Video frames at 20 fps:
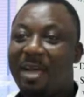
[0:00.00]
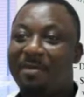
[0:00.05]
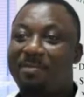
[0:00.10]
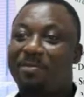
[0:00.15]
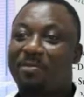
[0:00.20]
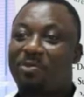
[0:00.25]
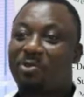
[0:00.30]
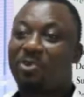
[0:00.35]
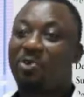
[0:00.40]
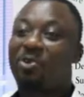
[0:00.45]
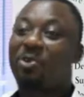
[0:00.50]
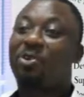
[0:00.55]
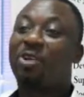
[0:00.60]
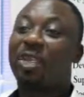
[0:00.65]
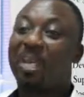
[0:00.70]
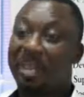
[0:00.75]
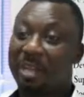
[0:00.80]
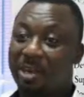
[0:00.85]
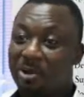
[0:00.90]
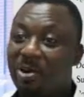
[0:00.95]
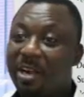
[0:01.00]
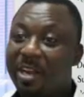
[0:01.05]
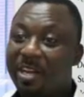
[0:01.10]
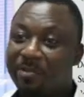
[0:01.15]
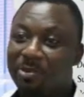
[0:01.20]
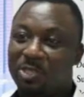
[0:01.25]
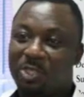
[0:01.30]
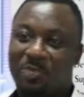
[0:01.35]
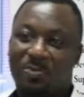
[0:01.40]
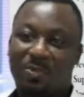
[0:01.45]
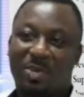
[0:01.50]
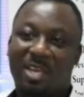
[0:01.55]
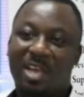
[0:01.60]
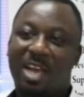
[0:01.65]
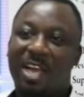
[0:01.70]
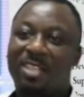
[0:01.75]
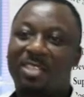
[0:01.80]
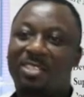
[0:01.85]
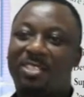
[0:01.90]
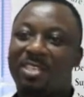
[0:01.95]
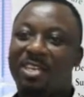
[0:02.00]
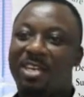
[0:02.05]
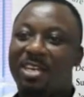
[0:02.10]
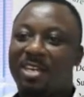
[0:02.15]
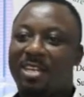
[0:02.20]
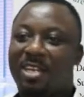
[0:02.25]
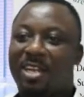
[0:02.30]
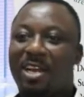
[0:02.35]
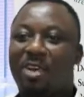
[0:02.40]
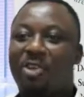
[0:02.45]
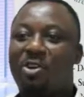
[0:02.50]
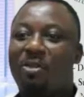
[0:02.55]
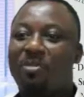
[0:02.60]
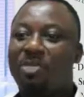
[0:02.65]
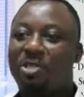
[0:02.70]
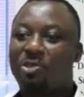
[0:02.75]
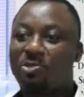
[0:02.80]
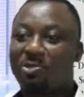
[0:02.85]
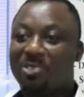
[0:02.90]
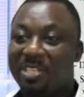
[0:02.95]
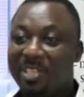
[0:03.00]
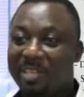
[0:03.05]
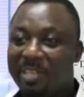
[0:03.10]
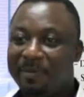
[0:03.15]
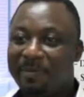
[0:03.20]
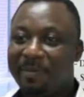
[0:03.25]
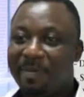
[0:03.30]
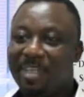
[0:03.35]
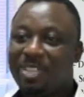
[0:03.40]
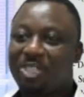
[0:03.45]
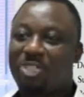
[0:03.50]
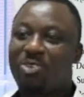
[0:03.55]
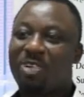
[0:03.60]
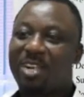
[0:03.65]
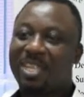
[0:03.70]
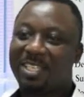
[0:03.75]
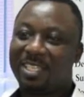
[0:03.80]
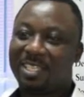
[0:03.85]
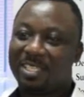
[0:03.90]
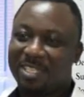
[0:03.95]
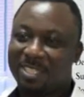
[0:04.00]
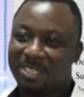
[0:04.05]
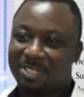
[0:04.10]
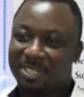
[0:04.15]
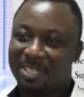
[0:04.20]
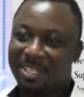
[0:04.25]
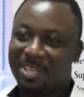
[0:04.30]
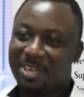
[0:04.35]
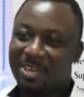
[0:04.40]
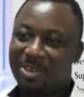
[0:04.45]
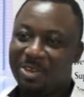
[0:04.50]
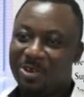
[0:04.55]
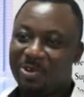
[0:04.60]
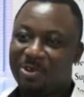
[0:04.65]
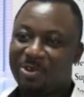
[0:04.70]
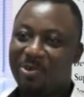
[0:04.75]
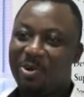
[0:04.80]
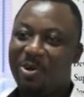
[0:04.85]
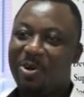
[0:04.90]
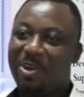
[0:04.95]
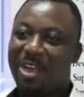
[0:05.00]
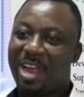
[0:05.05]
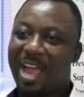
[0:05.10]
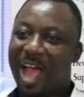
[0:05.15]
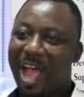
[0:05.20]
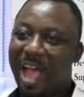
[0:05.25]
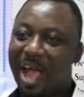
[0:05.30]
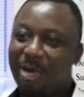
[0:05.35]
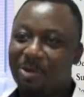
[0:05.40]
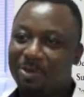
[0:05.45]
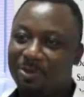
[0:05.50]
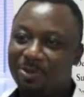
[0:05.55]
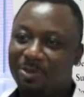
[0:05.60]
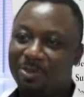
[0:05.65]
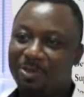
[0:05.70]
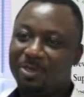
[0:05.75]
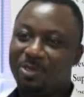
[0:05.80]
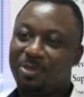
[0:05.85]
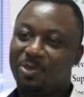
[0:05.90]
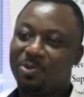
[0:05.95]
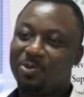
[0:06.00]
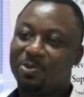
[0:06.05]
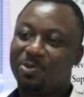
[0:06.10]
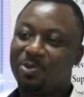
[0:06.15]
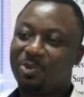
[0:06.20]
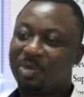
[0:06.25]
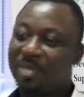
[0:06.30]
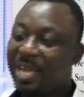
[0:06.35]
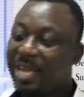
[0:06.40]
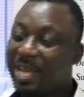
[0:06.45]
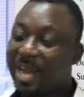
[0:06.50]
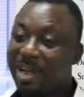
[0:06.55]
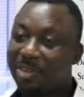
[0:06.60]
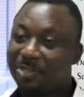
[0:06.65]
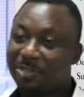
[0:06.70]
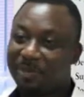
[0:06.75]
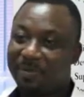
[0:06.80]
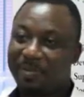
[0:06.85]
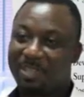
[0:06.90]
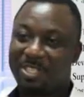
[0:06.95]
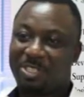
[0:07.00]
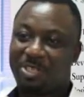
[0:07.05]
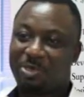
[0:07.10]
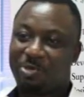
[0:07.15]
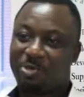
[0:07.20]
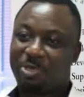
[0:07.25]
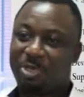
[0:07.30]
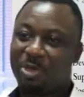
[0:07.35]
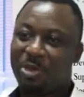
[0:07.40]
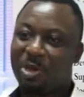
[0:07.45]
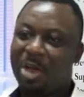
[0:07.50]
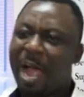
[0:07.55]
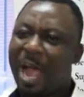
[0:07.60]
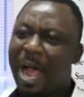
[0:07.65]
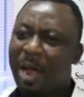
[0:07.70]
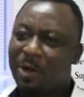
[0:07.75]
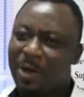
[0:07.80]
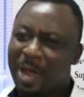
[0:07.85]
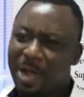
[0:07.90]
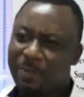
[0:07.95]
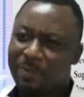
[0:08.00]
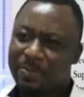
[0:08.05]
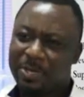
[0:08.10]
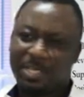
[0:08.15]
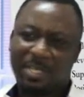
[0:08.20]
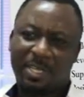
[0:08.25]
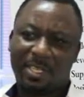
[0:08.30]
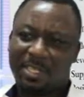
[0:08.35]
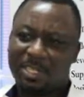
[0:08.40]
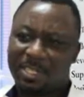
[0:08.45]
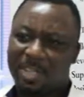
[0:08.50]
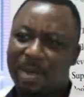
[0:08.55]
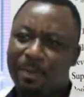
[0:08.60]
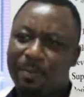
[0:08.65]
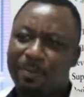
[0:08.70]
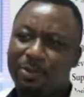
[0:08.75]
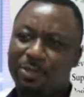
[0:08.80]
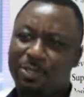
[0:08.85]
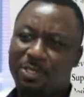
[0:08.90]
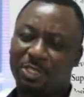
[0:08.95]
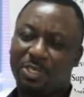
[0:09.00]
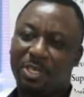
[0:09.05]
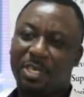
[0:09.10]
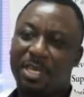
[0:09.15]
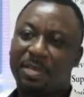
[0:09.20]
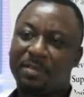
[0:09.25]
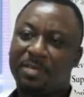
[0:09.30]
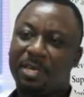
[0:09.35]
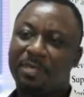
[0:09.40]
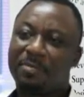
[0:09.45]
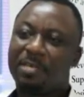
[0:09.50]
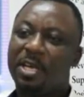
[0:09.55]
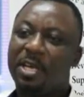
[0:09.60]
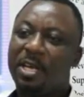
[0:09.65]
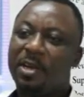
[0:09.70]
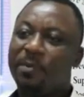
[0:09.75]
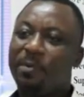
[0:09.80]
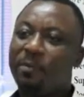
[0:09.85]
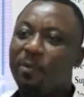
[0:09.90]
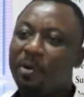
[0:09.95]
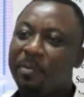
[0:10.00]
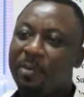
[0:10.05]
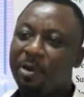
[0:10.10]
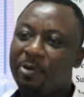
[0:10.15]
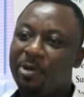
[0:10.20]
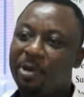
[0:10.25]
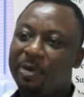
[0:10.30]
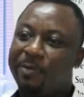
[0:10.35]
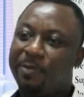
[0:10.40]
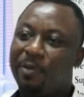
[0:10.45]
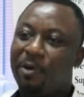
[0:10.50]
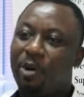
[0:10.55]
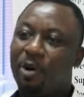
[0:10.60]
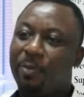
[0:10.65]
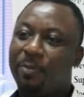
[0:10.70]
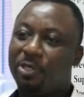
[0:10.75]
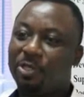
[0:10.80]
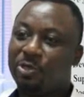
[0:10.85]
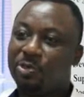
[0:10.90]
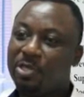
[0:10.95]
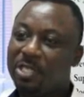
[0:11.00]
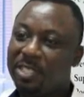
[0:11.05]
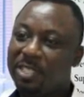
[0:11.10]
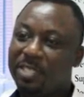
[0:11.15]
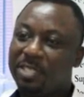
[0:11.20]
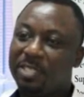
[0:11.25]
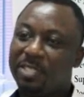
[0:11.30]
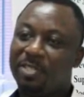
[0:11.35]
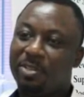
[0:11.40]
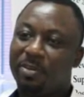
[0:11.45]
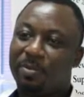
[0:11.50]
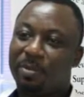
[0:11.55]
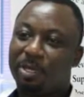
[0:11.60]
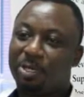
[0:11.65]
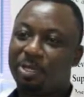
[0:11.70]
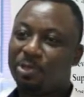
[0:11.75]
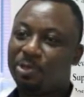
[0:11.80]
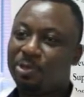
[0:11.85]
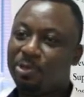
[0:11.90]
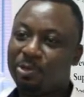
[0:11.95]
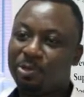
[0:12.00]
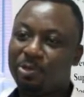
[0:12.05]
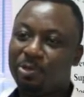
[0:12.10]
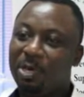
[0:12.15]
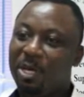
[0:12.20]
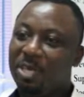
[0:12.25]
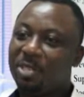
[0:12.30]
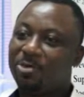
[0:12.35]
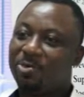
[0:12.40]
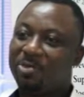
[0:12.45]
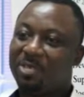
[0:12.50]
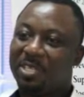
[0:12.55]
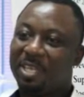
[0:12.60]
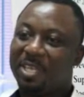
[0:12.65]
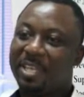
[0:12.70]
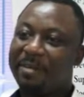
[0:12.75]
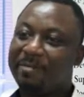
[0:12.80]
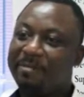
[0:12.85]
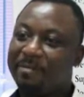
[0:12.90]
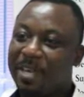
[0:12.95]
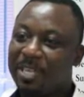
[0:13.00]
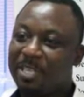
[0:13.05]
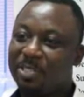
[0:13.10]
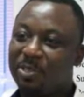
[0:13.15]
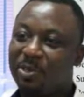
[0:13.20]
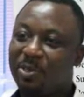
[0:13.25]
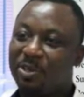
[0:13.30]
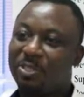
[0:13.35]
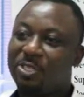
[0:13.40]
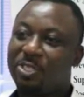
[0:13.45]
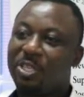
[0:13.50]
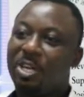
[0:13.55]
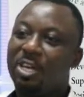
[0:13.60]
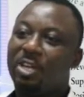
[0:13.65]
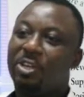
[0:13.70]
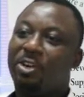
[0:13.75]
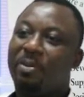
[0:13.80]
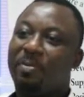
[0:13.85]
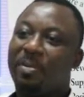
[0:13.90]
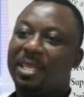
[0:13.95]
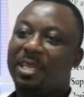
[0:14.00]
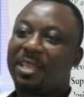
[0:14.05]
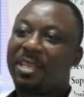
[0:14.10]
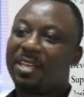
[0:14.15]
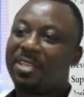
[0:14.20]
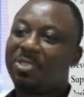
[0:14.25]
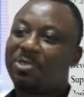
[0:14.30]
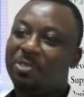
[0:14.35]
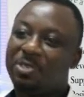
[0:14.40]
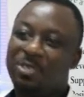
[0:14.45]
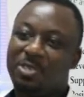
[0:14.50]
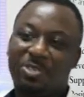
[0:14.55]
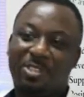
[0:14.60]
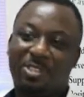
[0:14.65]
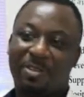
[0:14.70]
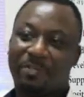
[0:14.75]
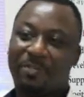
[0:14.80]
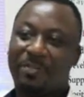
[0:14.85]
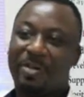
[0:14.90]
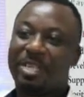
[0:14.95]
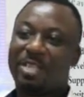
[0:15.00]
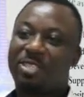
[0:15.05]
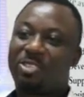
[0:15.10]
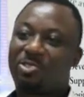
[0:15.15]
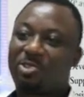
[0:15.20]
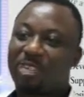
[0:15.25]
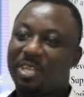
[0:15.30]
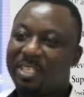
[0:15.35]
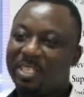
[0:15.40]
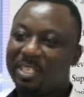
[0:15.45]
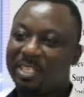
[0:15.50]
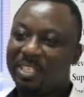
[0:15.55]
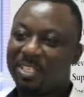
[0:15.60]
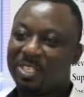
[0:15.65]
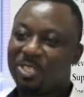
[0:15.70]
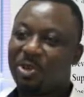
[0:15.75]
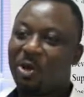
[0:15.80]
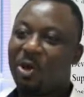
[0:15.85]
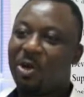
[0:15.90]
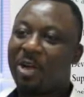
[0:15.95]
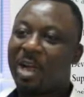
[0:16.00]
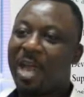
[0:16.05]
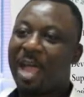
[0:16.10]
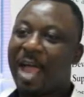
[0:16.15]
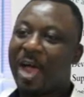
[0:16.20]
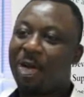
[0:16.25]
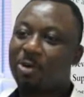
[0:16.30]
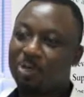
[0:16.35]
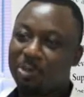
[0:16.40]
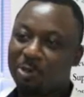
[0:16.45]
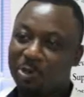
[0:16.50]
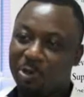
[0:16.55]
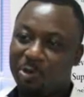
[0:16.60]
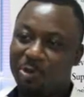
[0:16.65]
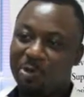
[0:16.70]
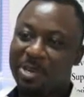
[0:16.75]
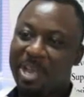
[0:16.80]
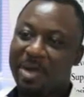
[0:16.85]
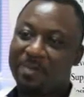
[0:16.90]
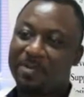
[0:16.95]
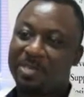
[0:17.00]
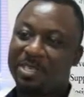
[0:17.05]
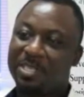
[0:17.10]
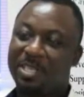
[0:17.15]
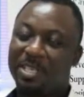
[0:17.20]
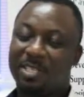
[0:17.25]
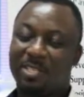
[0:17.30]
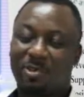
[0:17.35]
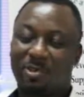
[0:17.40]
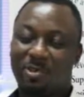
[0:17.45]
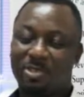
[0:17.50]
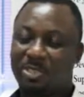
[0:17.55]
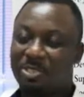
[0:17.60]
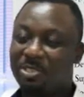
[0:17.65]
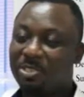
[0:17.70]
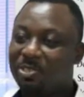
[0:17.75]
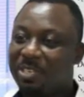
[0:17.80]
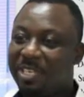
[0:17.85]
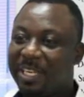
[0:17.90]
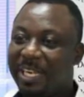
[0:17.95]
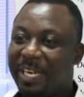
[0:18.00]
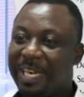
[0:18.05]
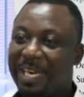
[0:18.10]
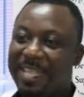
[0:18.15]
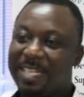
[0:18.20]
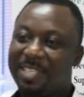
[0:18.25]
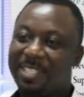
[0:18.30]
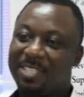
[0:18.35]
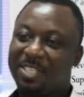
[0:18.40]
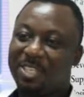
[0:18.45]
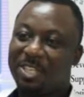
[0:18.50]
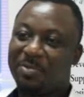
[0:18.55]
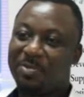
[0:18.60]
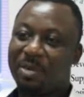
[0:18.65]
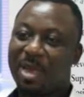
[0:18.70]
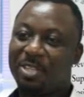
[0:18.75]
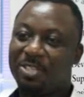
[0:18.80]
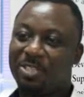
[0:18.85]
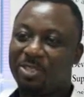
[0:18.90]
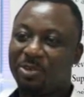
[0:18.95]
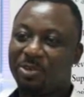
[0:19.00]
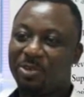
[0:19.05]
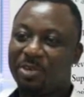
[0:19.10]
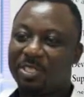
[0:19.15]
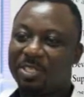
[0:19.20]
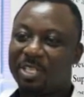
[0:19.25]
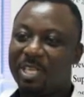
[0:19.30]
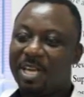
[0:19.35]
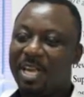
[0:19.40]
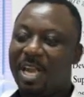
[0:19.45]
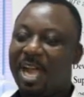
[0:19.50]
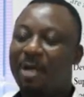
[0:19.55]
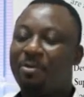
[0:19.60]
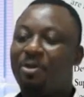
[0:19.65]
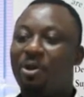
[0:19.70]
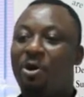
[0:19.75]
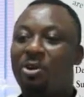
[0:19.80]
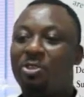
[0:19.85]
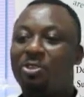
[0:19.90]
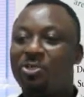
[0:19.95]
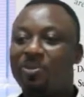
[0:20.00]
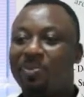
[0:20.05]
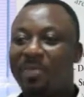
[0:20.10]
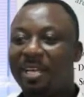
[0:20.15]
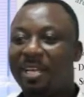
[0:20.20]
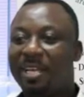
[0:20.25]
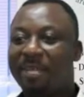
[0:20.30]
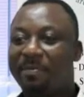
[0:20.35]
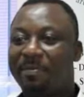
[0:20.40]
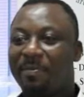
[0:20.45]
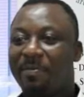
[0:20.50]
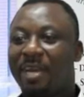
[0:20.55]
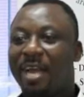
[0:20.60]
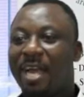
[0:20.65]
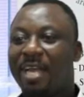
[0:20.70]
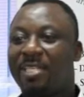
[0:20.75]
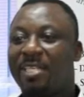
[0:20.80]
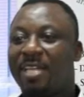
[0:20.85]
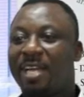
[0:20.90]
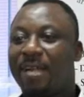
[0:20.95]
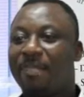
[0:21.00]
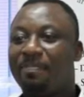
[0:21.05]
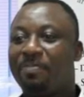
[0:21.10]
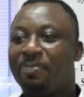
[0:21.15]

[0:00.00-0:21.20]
have incredible speakers that are coming to deliver strategies, on how to get out of this situation, on how businesses can position themselves, number one, for opportunities, number two, to seek investors, number three, to use the best strategies on how to grow their business, considering the Lean Sigma series. And we also believe that